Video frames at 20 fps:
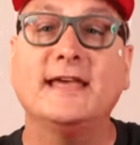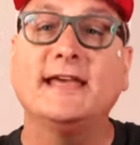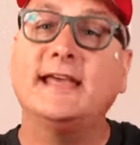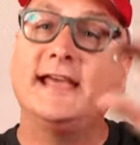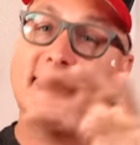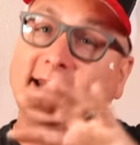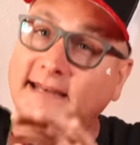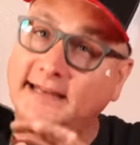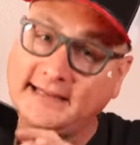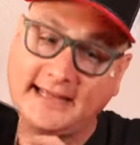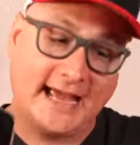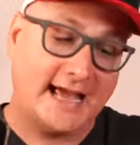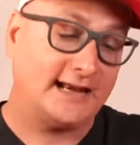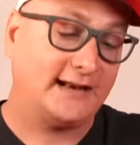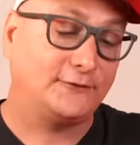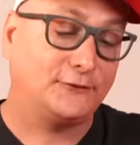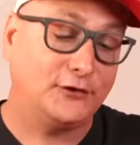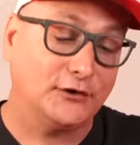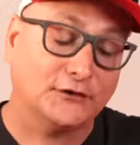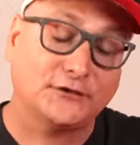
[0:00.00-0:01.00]
And again,
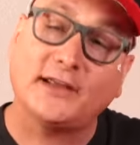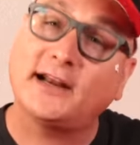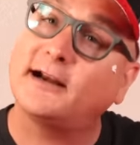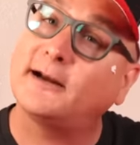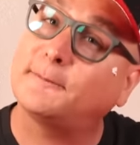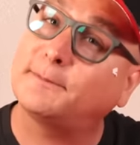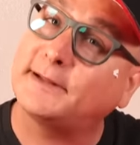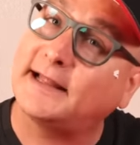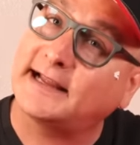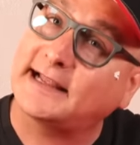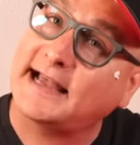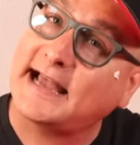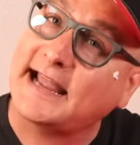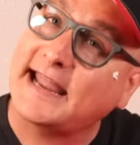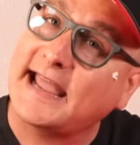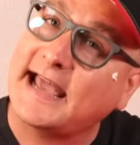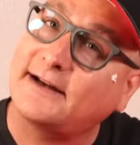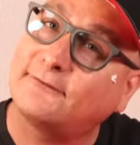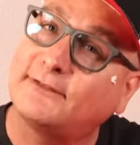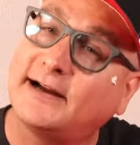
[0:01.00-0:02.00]
if you set it up like I
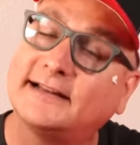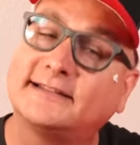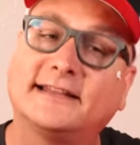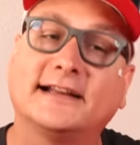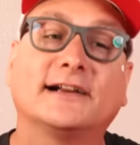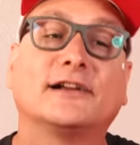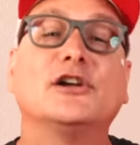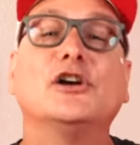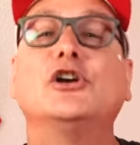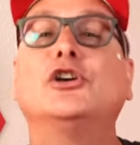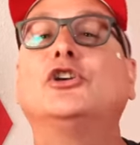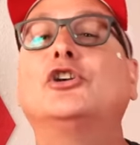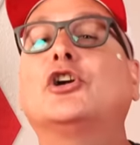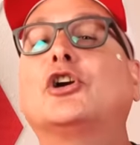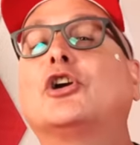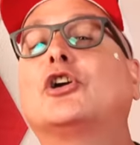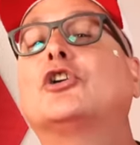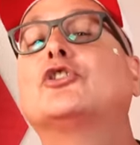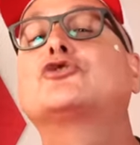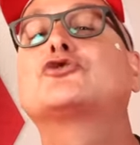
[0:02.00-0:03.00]
had right there, you
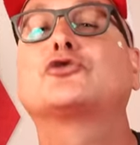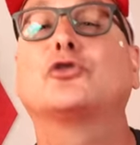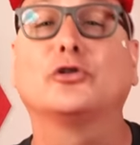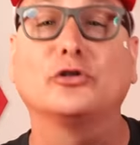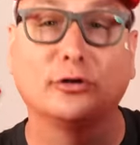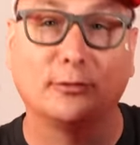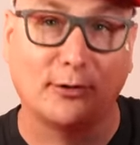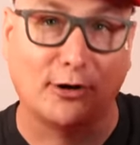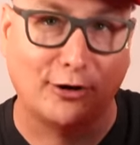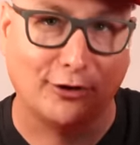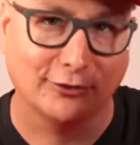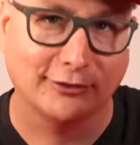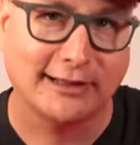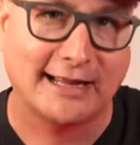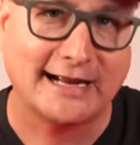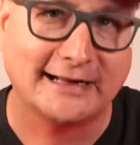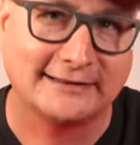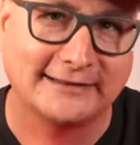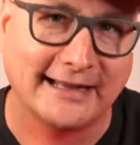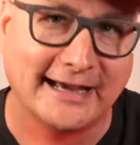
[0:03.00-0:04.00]
can control them all
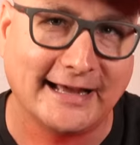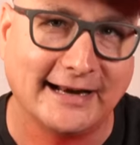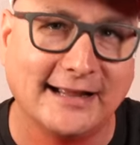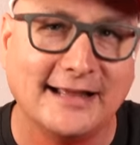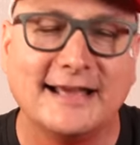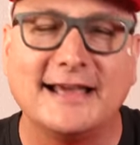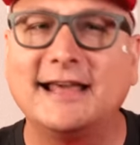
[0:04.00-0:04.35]
like that.